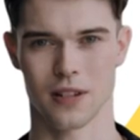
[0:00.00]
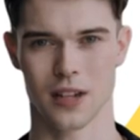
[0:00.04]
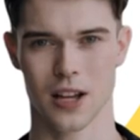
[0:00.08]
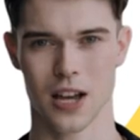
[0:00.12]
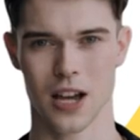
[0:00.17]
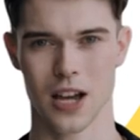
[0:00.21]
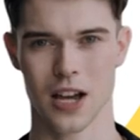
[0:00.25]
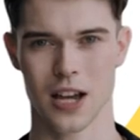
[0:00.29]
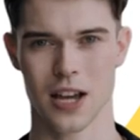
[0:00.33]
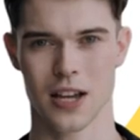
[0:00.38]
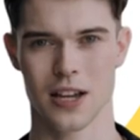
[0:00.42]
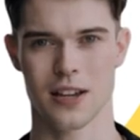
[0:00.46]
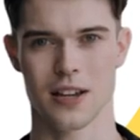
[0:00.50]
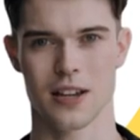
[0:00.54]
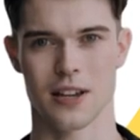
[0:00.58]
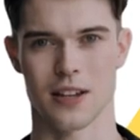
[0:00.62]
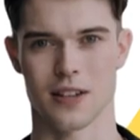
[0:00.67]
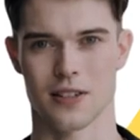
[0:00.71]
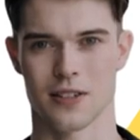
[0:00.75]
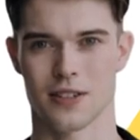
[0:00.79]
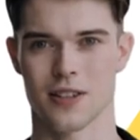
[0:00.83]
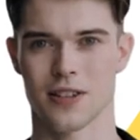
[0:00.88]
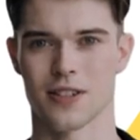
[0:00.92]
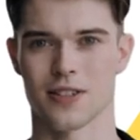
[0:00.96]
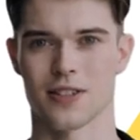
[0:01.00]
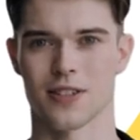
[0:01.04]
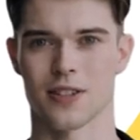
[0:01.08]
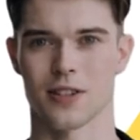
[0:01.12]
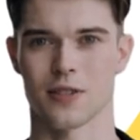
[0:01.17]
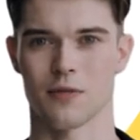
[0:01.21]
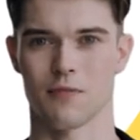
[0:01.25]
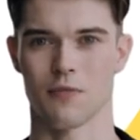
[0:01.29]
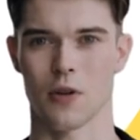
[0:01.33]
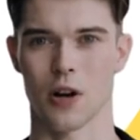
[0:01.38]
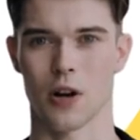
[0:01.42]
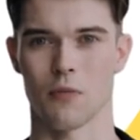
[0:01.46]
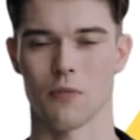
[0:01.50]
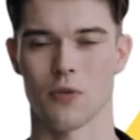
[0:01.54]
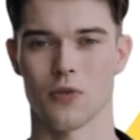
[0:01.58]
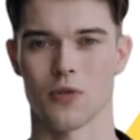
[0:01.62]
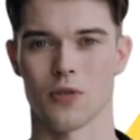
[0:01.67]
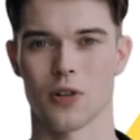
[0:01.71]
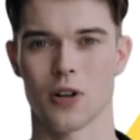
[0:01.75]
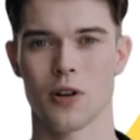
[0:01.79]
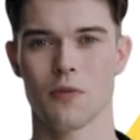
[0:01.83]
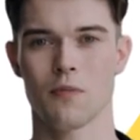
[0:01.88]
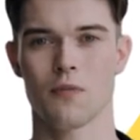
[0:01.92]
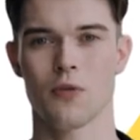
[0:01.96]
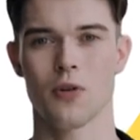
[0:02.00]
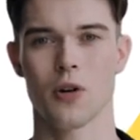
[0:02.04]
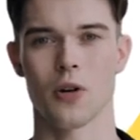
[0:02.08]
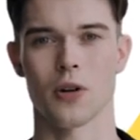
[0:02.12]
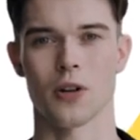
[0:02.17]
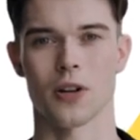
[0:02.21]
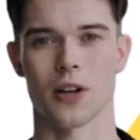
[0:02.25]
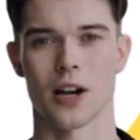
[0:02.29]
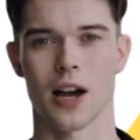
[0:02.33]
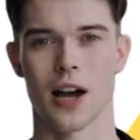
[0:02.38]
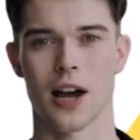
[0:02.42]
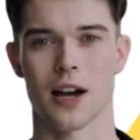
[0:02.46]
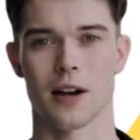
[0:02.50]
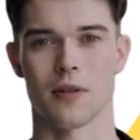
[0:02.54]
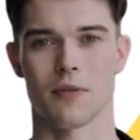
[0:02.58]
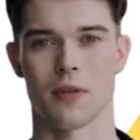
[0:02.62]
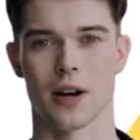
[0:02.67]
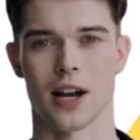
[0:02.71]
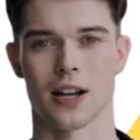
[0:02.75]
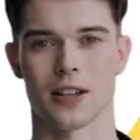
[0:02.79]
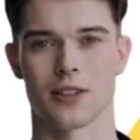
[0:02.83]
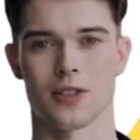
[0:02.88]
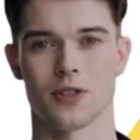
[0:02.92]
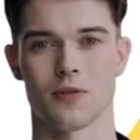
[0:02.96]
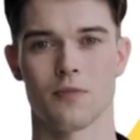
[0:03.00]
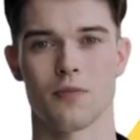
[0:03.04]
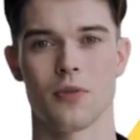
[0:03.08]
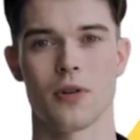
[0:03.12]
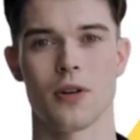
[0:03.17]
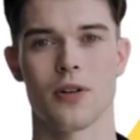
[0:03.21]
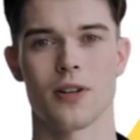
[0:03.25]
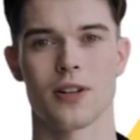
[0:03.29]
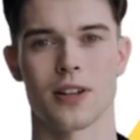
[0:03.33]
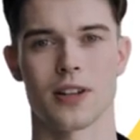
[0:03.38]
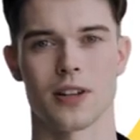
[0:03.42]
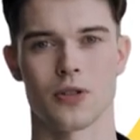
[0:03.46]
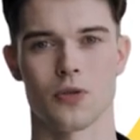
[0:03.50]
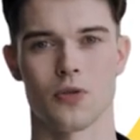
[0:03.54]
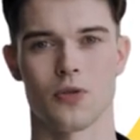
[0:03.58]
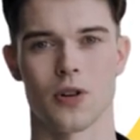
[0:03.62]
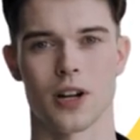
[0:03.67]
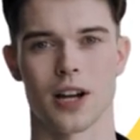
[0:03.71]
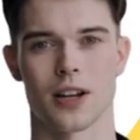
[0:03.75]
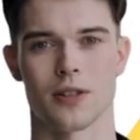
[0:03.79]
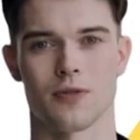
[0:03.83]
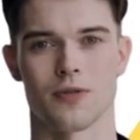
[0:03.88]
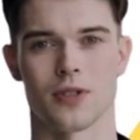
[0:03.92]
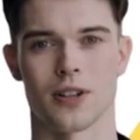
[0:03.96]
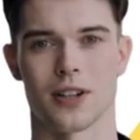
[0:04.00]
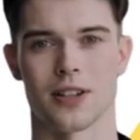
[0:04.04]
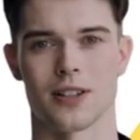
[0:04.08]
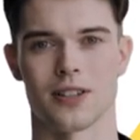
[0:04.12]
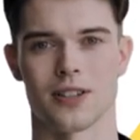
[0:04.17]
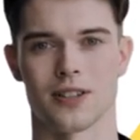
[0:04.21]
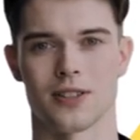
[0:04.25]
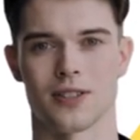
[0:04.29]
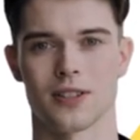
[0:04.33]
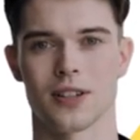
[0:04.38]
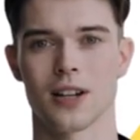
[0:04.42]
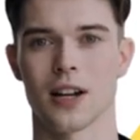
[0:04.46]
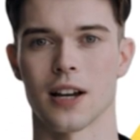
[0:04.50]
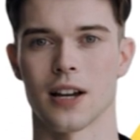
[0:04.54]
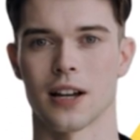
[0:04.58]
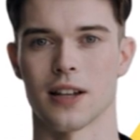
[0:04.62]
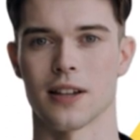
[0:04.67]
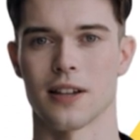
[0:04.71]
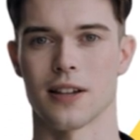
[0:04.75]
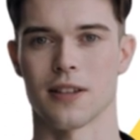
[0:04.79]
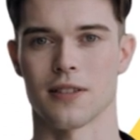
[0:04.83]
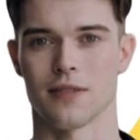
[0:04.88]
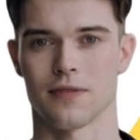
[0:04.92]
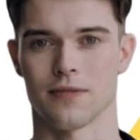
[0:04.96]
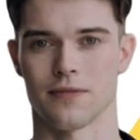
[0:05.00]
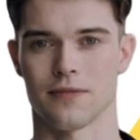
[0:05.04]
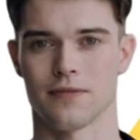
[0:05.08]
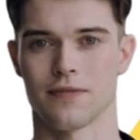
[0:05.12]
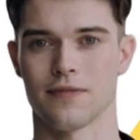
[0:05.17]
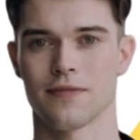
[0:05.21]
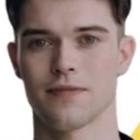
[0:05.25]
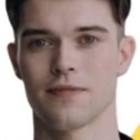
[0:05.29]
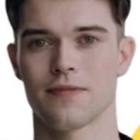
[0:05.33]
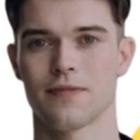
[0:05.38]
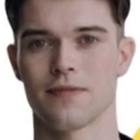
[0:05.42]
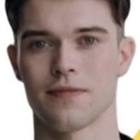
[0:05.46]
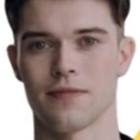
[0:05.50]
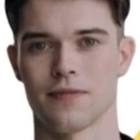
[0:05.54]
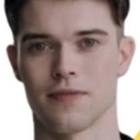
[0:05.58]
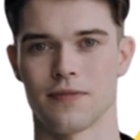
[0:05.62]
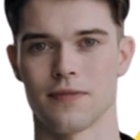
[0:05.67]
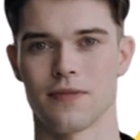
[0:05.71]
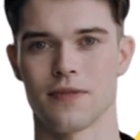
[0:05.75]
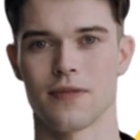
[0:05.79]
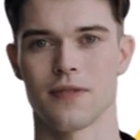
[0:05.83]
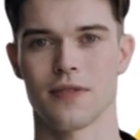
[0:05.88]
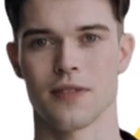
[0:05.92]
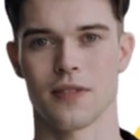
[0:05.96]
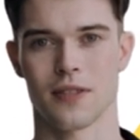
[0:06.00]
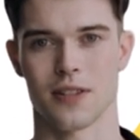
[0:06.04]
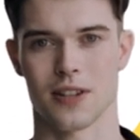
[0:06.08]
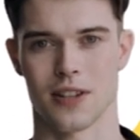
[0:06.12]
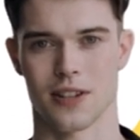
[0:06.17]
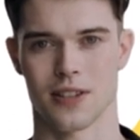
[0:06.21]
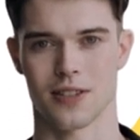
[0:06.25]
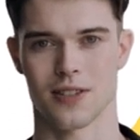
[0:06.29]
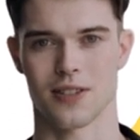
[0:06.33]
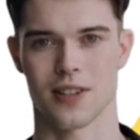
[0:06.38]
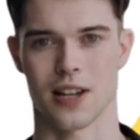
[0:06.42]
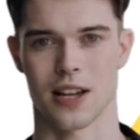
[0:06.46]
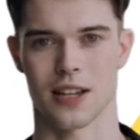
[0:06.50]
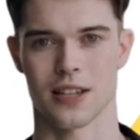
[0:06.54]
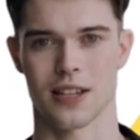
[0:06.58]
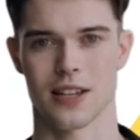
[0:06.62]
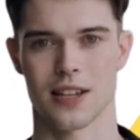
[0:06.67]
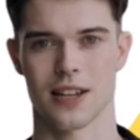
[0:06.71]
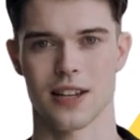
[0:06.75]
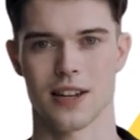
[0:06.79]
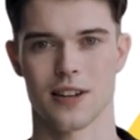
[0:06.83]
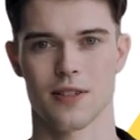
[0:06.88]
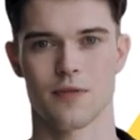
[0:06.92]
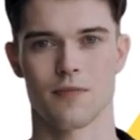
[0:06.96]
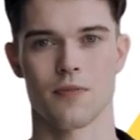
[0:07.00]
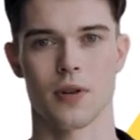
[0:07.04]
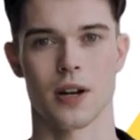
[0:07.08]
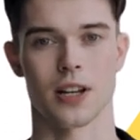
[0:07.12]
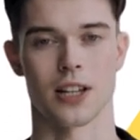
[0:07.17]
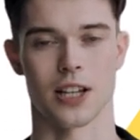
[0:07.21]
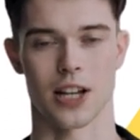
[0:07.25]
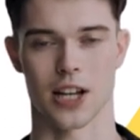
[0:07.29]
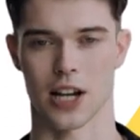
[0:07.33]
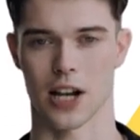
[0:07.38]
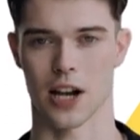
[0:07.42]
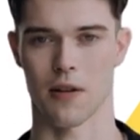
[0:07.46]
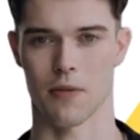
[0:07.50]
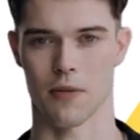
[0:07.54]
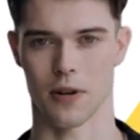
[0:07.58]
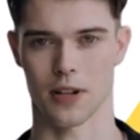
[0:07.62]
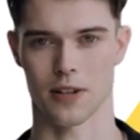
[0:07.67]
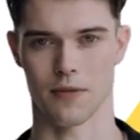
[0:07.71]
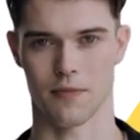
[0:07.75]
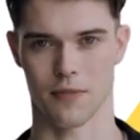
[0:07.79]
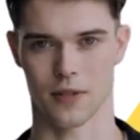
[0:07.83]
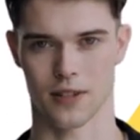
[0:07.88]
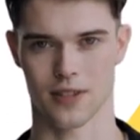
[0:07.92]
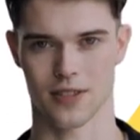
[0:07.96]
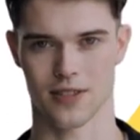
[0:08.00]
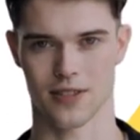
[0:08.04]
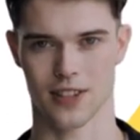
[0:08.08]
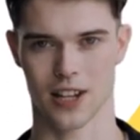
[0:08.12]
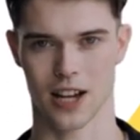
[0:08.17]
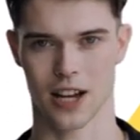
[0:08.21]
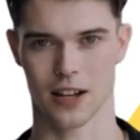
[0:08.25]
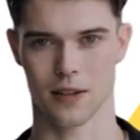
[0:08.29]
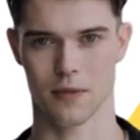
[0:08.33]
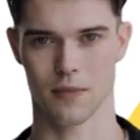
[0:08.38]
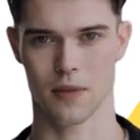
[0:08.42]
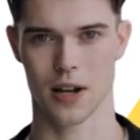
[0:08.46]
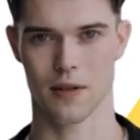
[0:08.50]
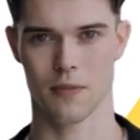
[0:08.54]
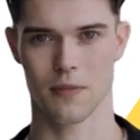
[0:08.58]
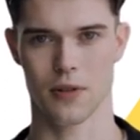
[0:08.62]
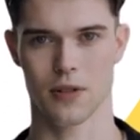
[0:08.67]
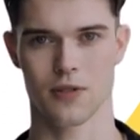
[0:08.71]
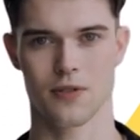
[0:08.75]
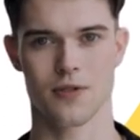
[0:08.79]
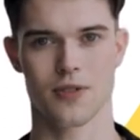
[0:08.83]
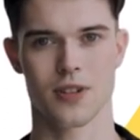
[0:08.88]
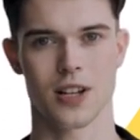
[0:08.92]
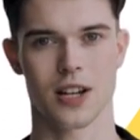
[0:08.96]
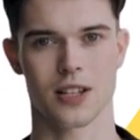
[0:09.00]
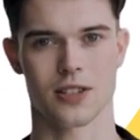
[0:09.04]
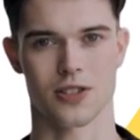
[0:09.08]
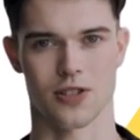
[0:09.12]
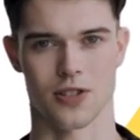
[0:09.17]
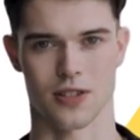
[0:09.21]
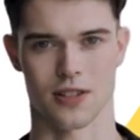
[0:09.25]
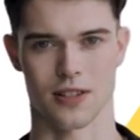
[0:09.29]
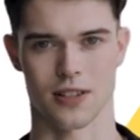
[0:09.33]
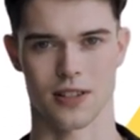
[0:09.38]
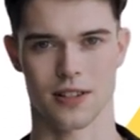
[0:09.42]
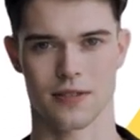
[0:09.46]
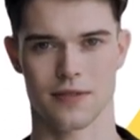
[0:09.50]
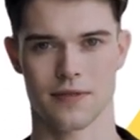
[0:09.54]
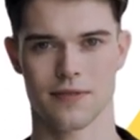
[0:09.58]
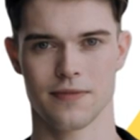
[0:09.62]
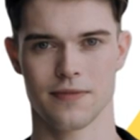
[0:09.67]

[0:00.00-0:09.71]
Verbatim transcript: Hi, this is Mahmood Abrar. I am expert in graphic design. Designing is my hobby beside my profession.